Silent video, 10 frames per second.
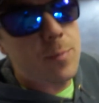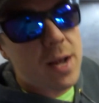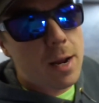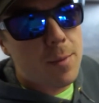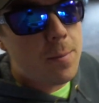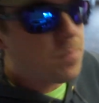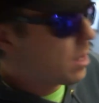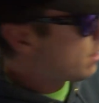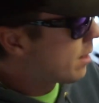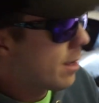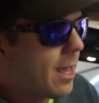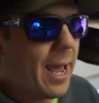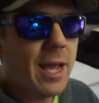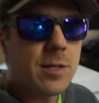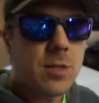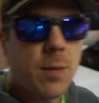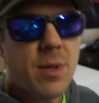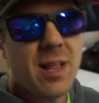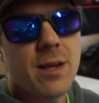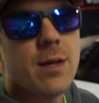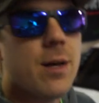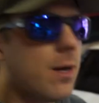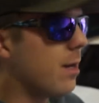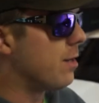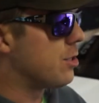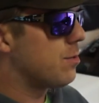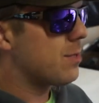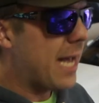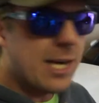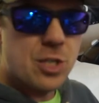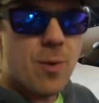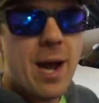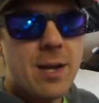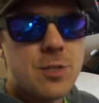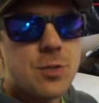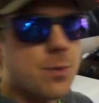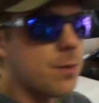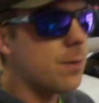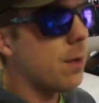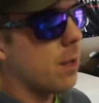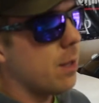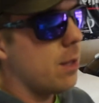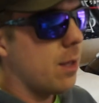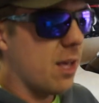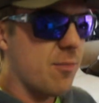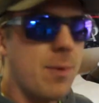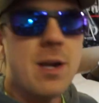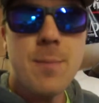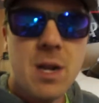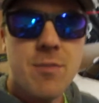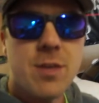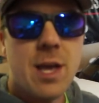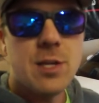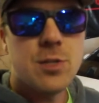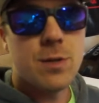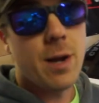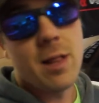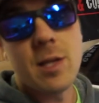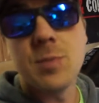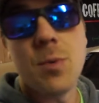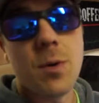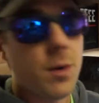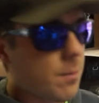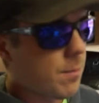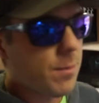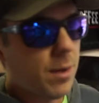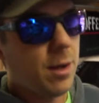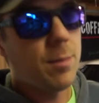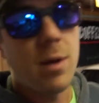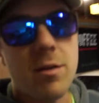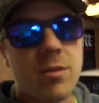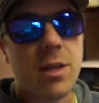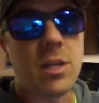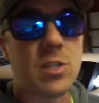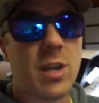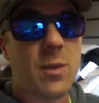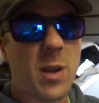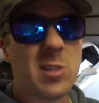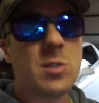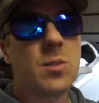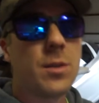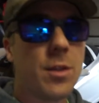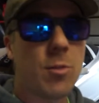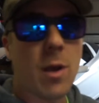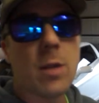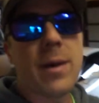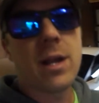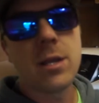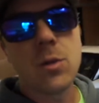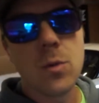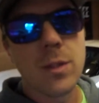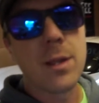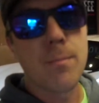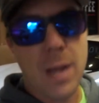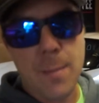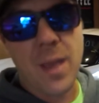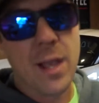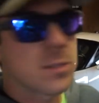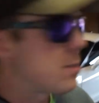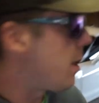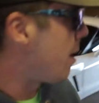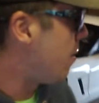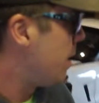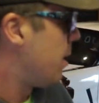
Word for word: behind me, and it's going to be like a kind of tried and true F body modification or LS motor modification. Anyways, it's the throttle body coolant bypass. Now,